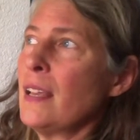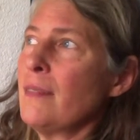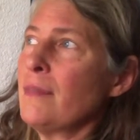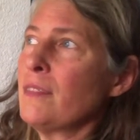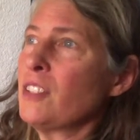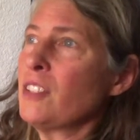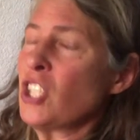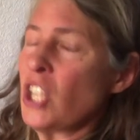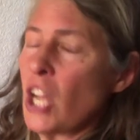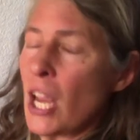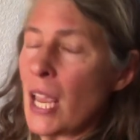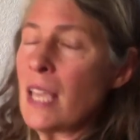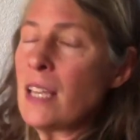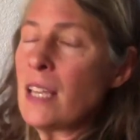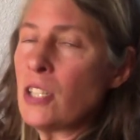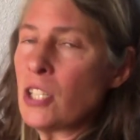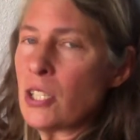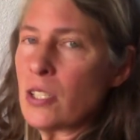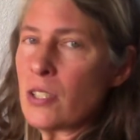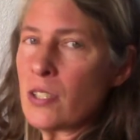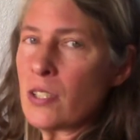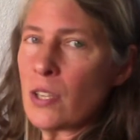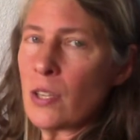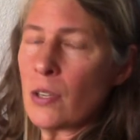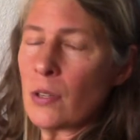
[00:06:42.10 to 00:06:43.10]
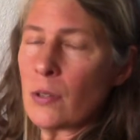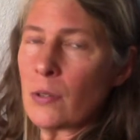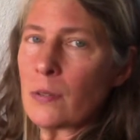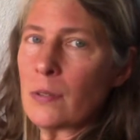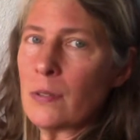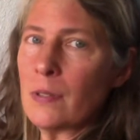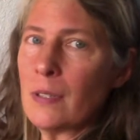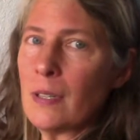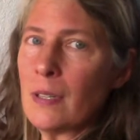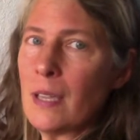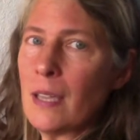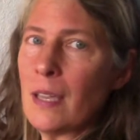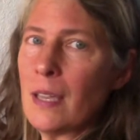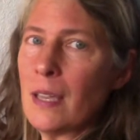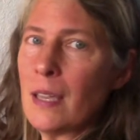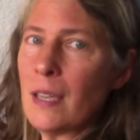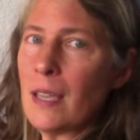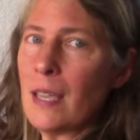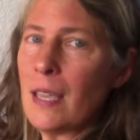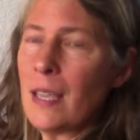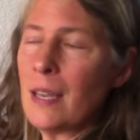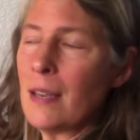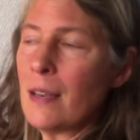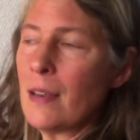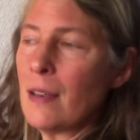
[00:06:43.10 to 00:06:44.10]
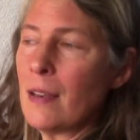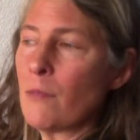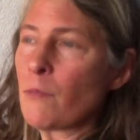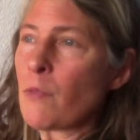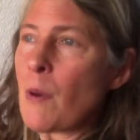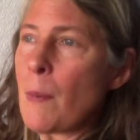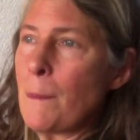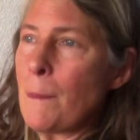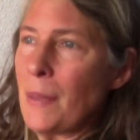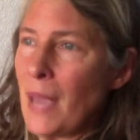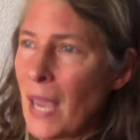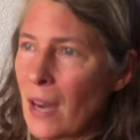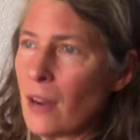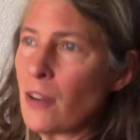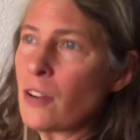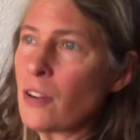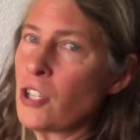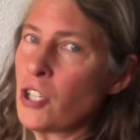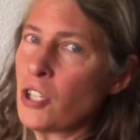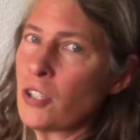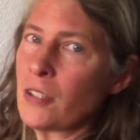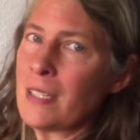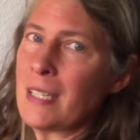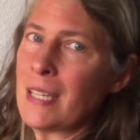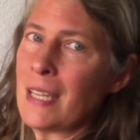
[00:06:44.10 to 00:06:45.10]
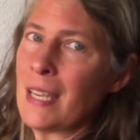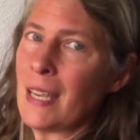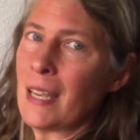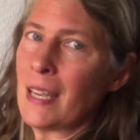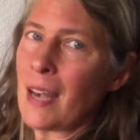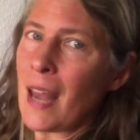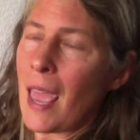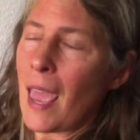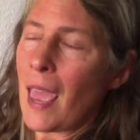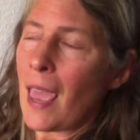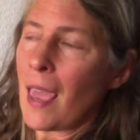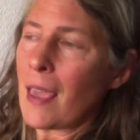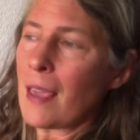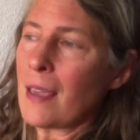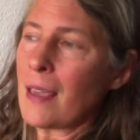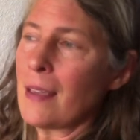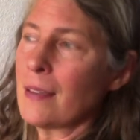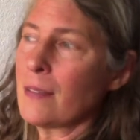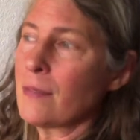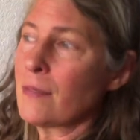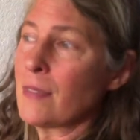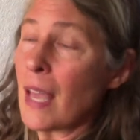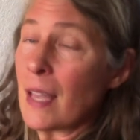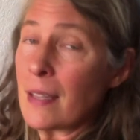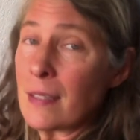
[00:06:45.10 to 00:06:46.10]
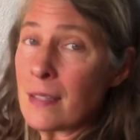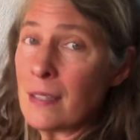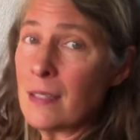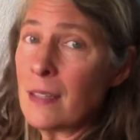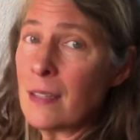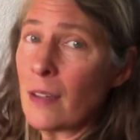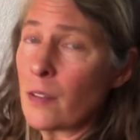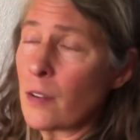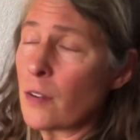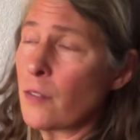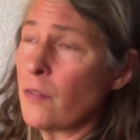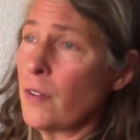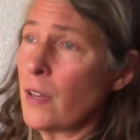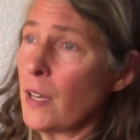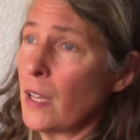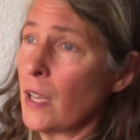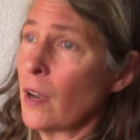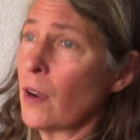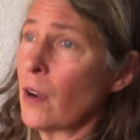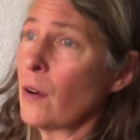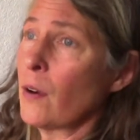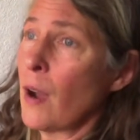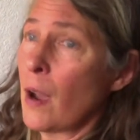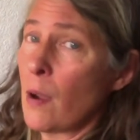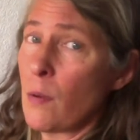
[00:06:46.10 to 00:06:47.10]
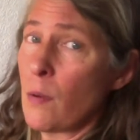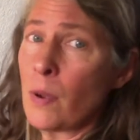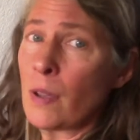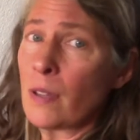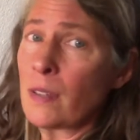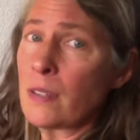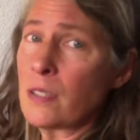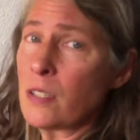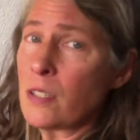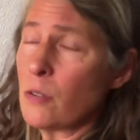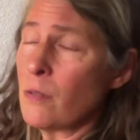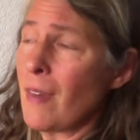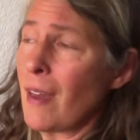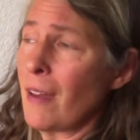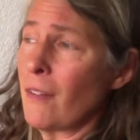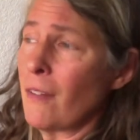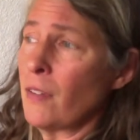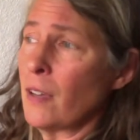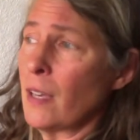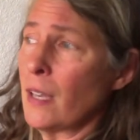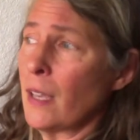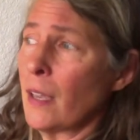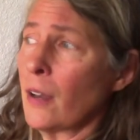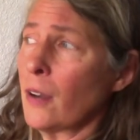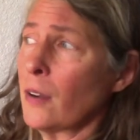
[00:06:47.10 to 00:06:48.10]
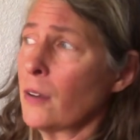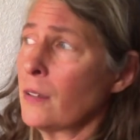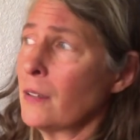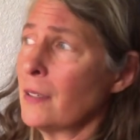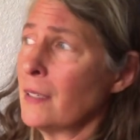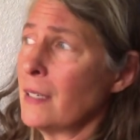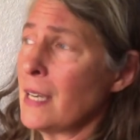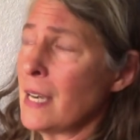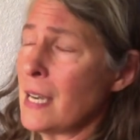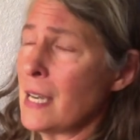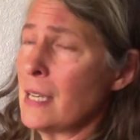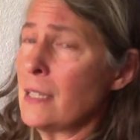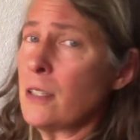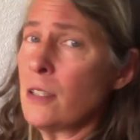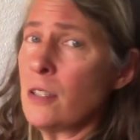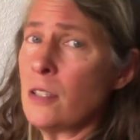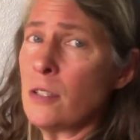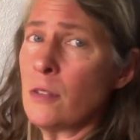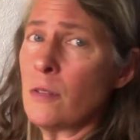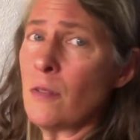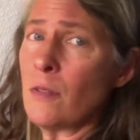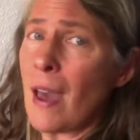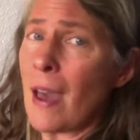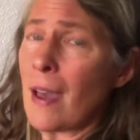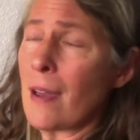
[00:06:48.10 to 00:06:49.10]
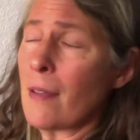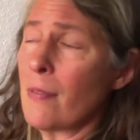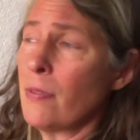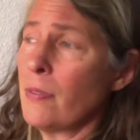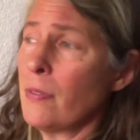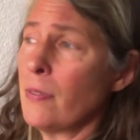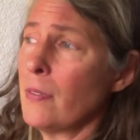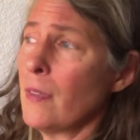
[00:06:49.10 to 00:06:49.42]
changes you. It repairs your DNA. That's another video. I will do that video. Need to do that.